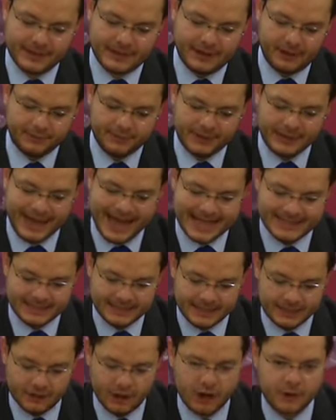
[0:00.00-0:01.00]
of the
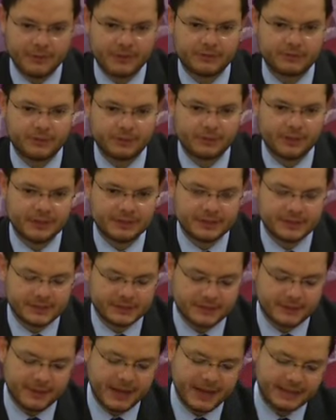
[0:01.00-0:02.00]
nascent economy. It's
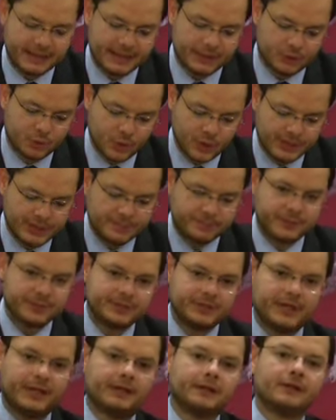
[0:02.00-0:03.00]
estimated that
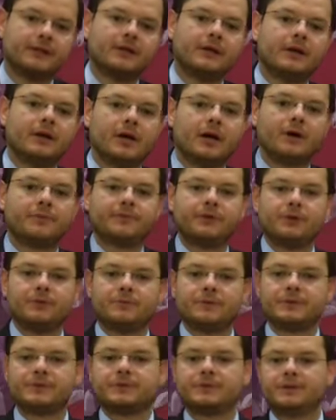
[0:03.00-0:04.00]
20% of
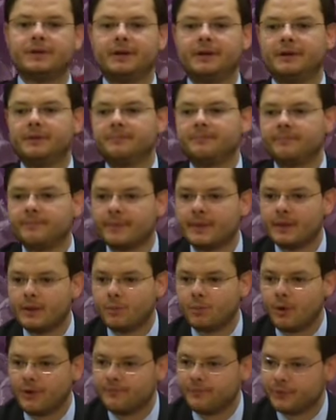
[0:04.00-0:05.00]
Cuba's
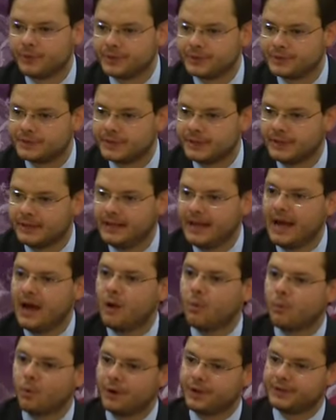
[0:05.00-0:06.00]
workforce
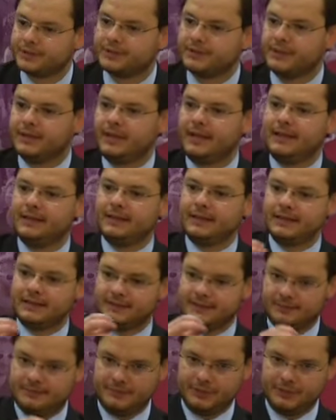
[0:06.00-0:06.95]
now works in this